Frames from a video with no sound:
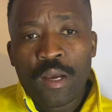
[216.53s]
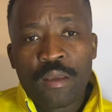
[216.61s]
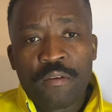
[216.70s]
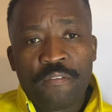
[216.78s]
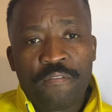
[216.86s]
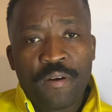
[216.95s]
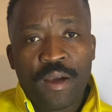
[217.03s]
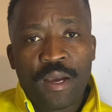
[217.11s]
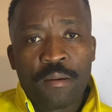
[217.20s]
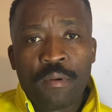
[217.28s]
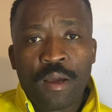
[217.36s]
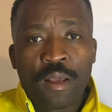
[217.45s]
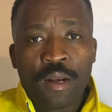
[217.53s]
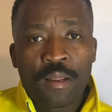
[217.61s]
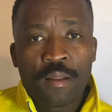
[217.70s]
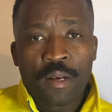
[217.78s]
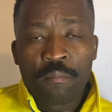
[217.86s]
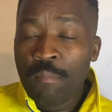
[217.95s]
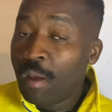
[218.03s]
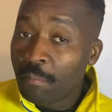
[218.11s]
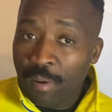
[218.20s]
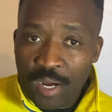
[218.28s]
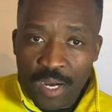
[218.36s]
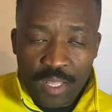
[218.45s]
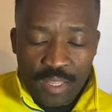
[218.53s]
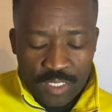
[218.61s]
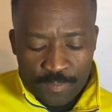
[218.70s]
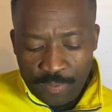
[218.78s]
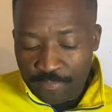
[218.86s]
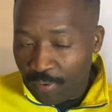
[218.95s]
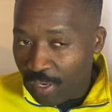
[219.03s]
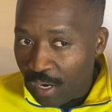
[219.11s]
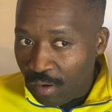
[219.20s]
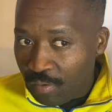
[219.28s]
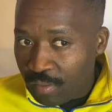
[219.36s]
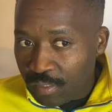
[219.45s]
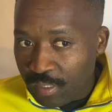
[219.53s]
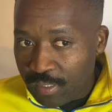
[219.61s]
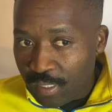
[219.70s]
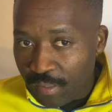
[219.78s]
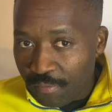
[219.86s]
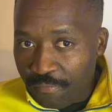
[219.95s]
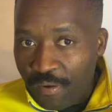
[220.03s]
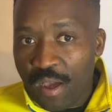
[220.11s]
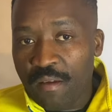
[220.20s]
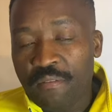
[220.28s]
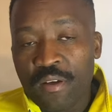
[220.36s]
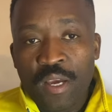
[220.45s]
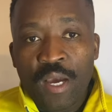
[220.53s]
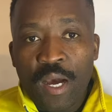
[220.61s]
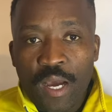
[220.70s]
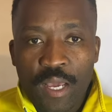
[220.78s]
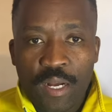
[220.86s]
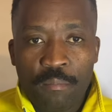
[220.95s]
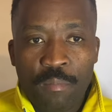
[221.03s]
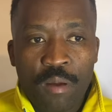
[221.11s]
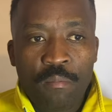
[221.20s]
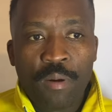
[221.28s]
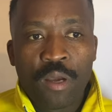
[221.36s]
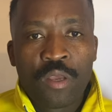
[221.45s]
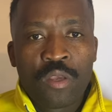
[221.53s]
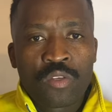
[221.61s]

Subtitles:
if I remember others, but for now, these are the five I remember.